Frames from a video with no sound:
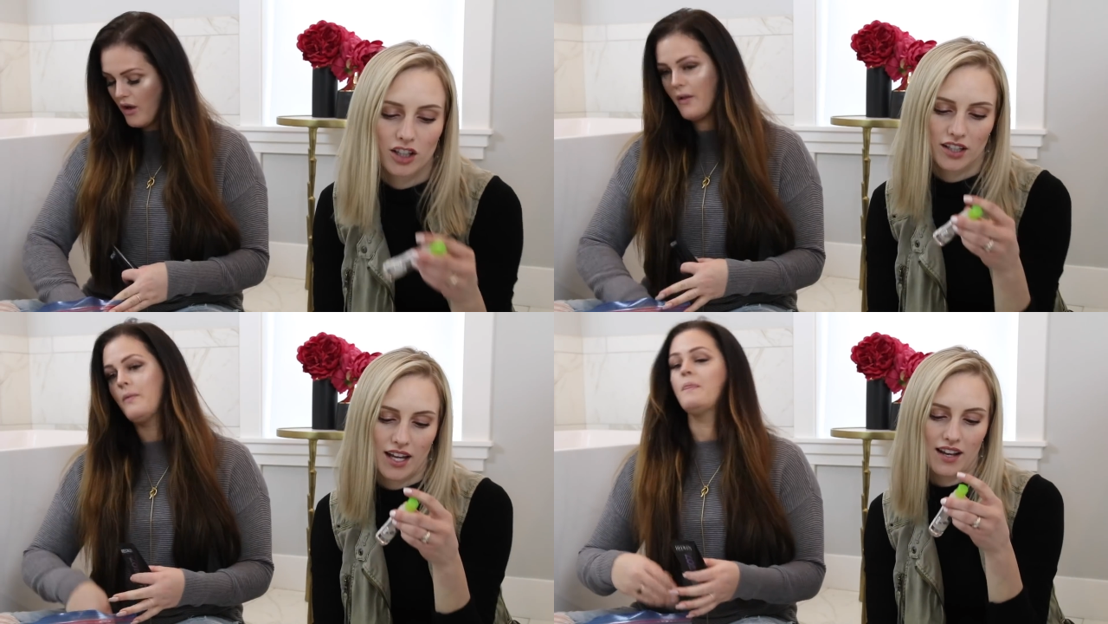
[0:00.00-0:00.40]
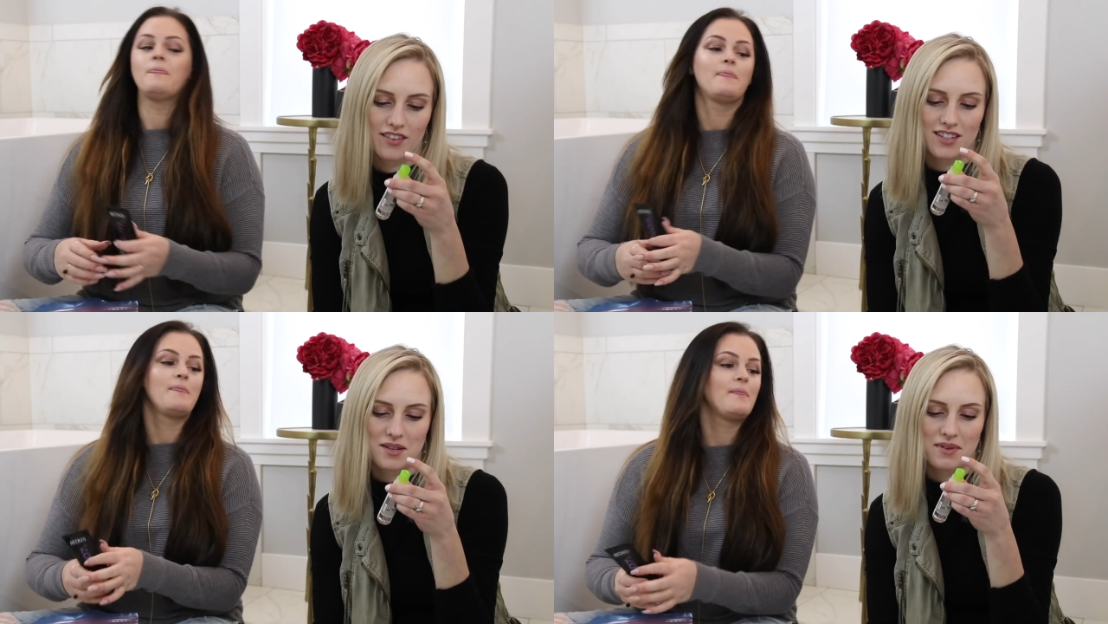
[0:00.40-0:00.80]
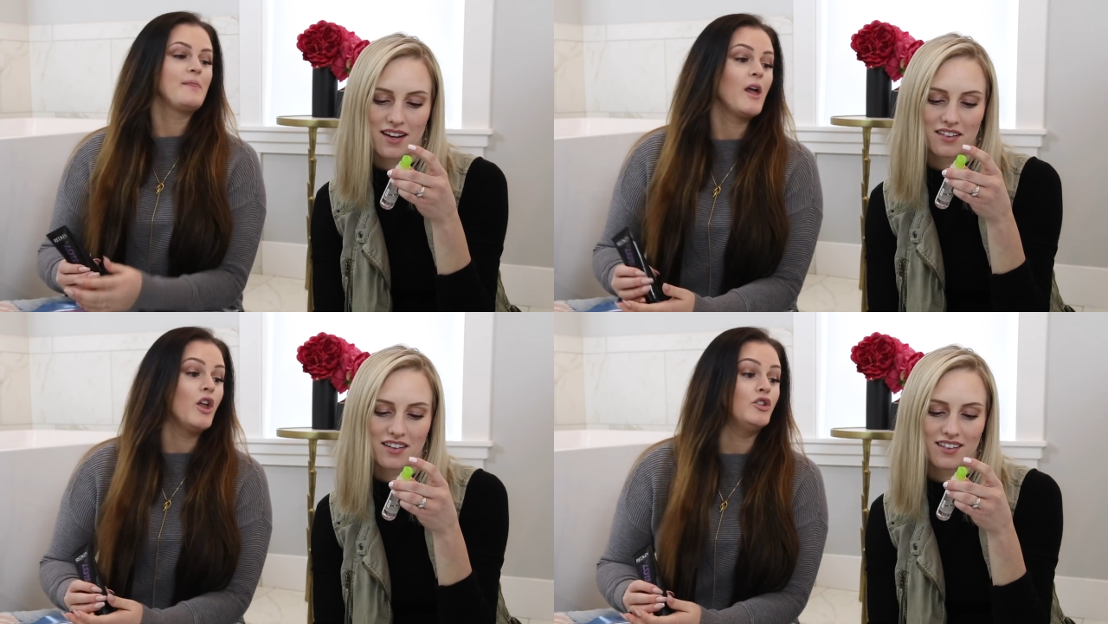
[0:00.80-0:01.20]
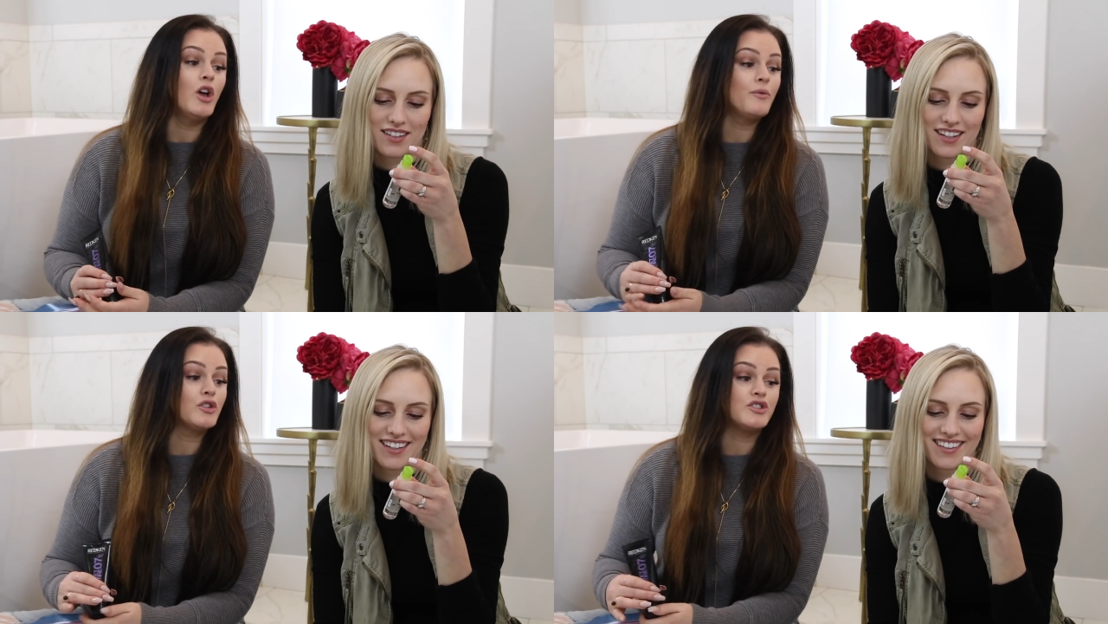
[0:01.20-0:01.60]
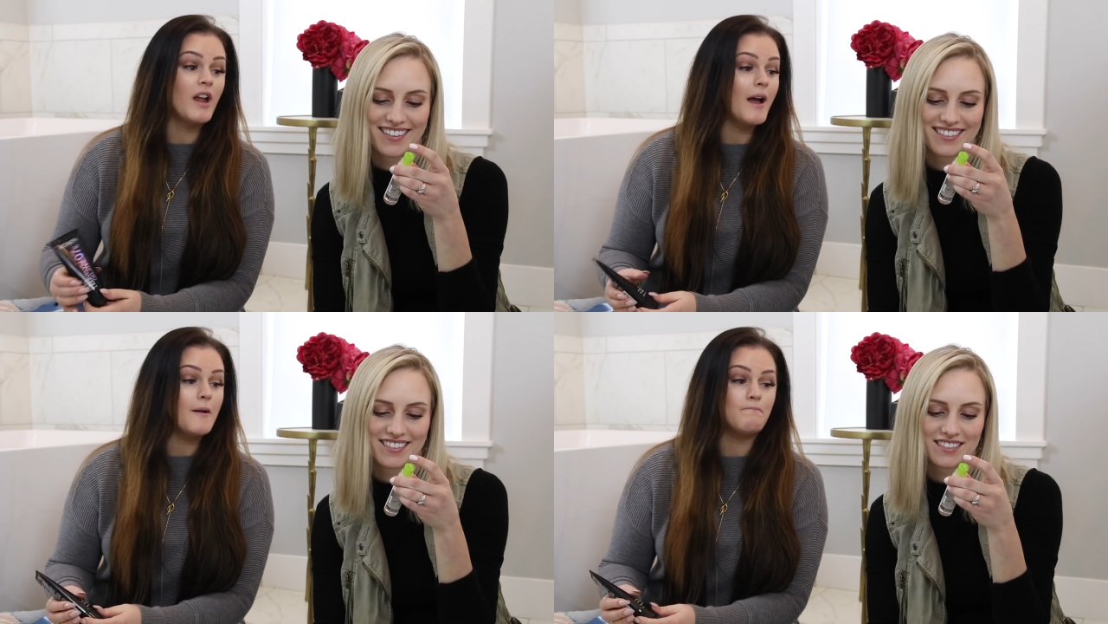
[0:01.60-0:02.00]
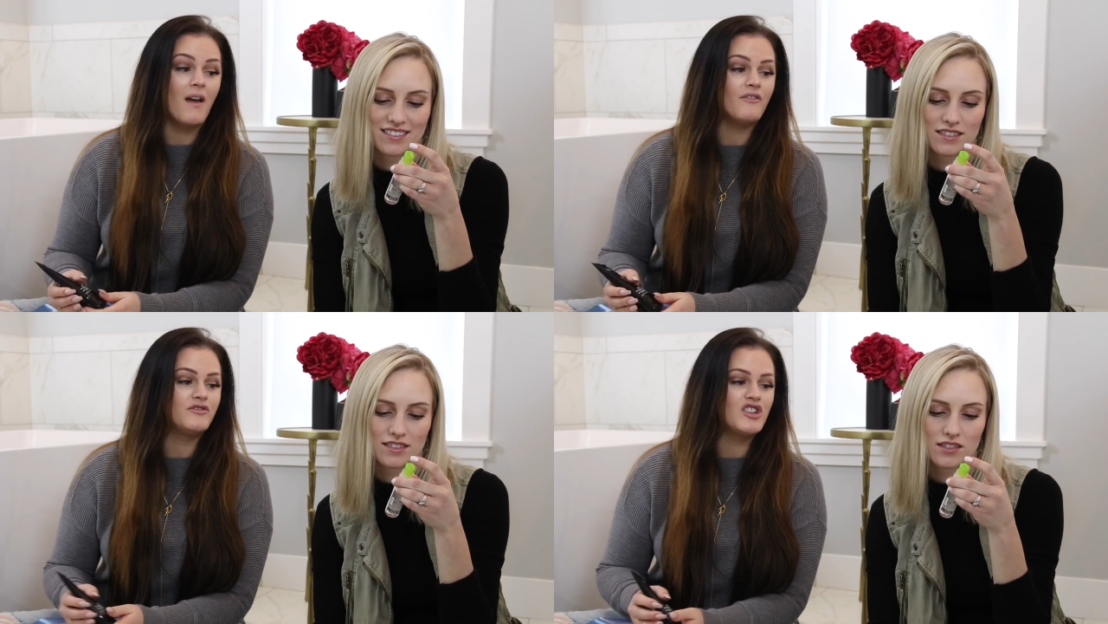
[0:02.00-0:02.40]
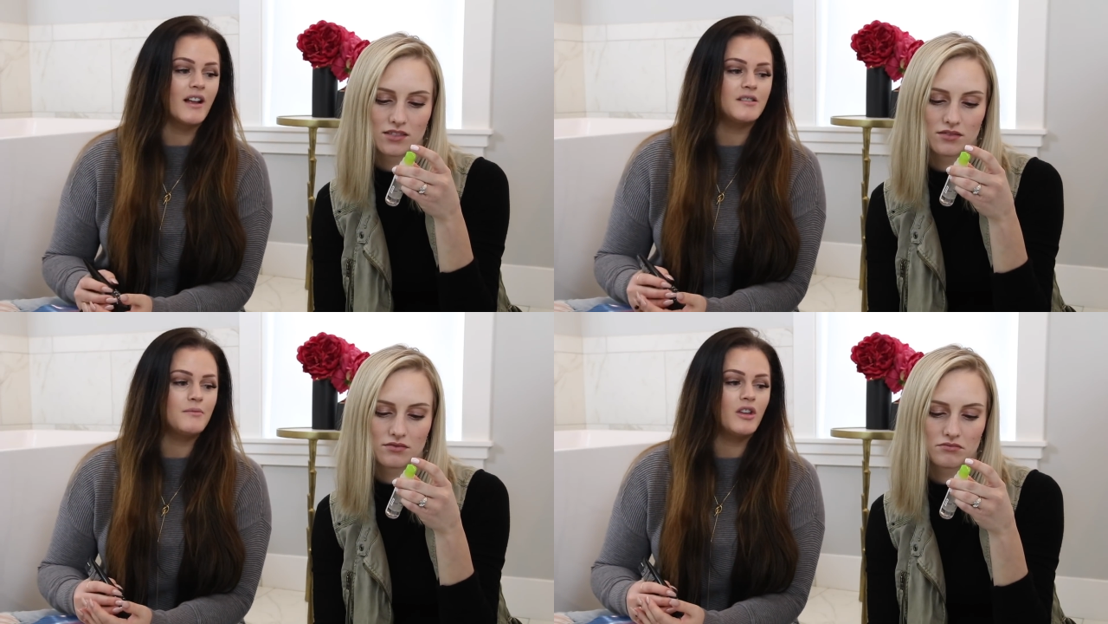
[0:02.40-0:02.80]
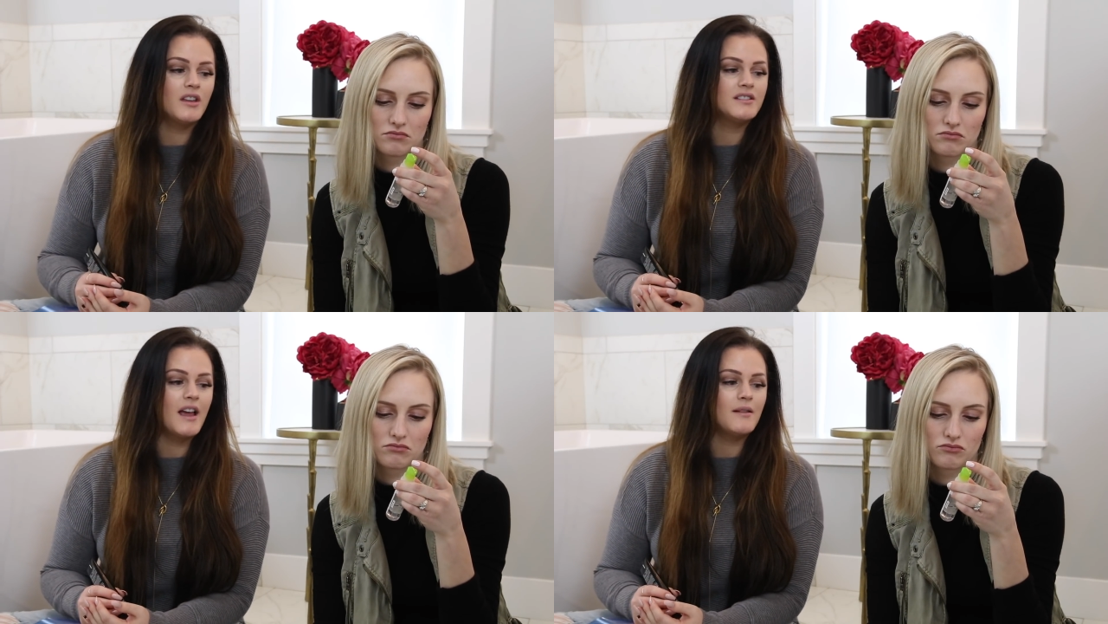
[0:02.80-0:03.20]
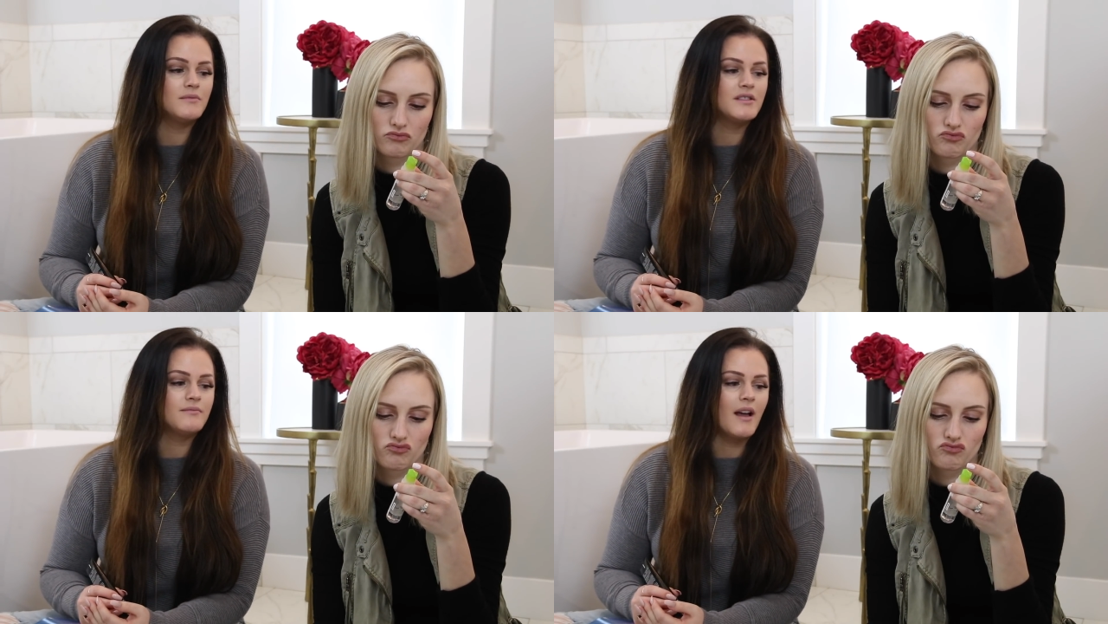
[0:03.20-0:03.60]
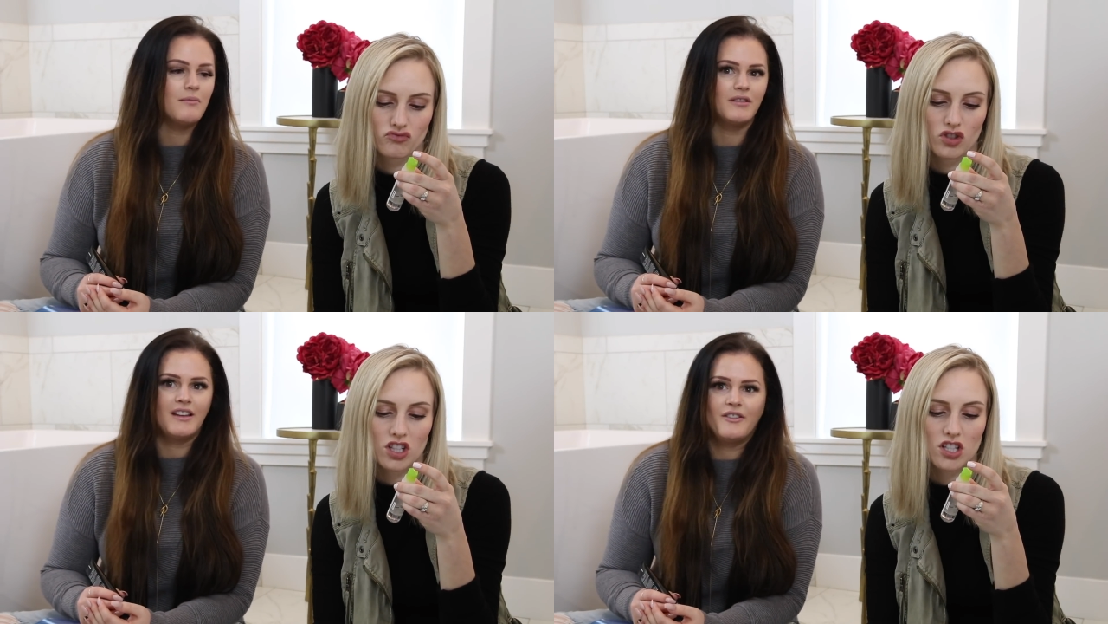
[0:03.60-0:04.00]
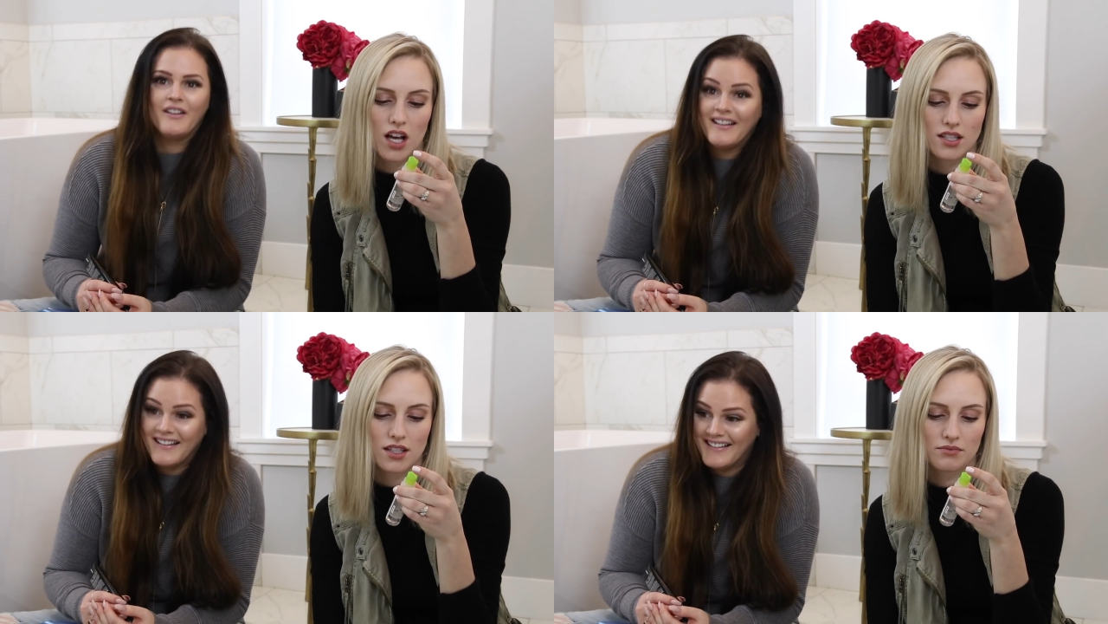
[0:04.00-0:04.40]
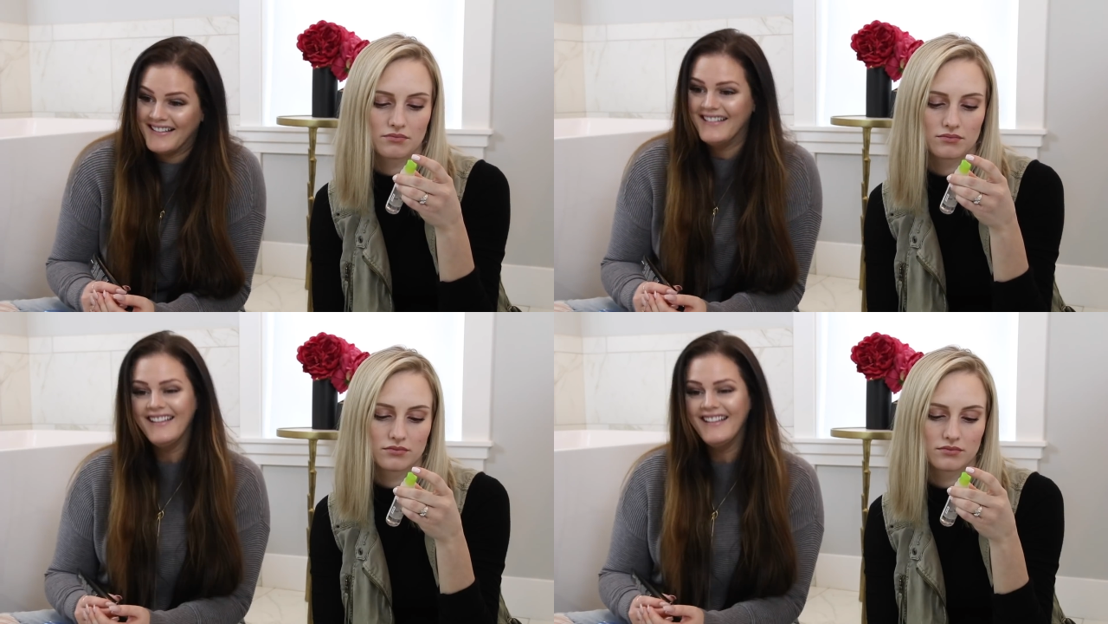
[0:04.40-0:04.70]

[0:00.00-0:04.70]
Speaker 1: gonna look at it and there's gonna be alcohol.
Speaker 2: No, there's not. I've checked a million times, I
Speaker 1: believe. That's awesome.